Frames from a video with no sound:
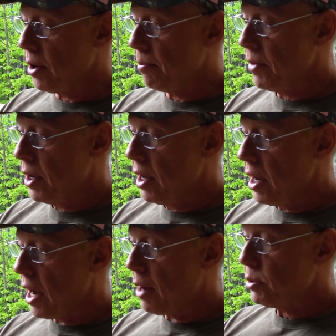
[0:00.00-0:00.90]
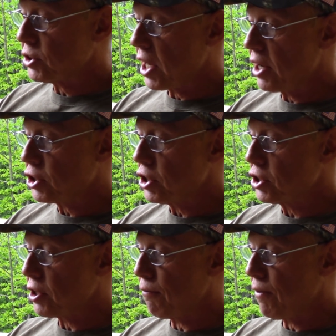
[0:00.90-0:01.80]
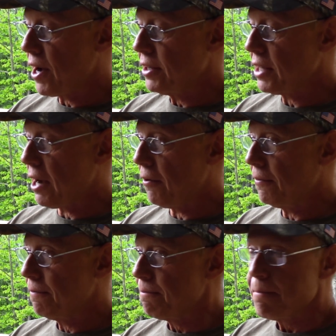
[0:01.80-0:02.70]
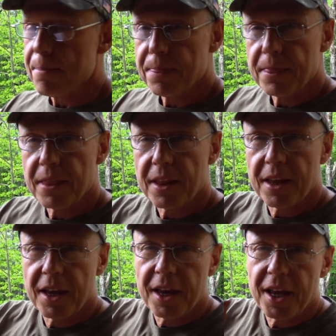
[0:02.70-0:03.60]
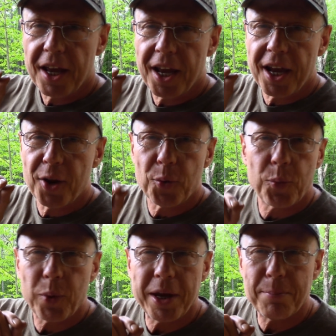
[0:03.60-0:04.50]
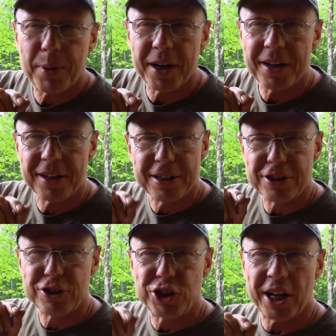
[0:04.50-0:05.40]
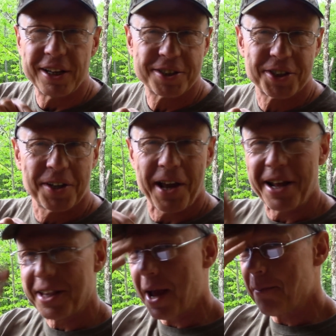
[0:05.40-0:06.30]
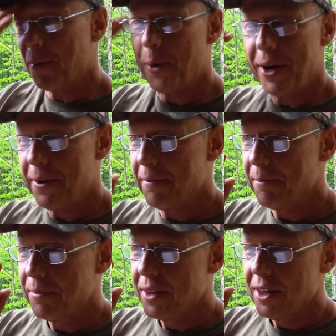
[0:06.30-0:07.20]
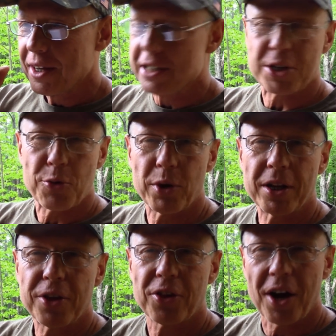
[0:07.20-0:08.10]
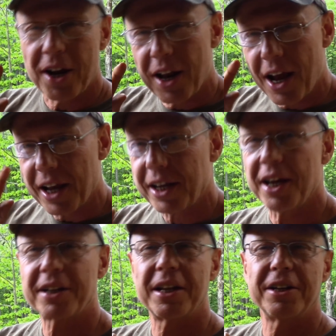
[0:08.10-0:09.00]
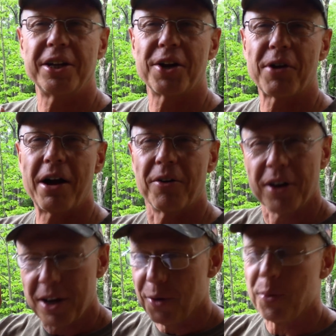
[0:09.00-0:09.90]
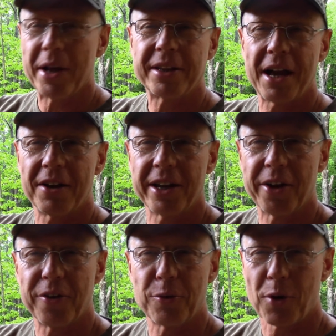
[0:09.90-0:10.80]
him, I was anxious to find out and a wee bit jealous at that point, because I really thought I kicked the deer out, it went down there and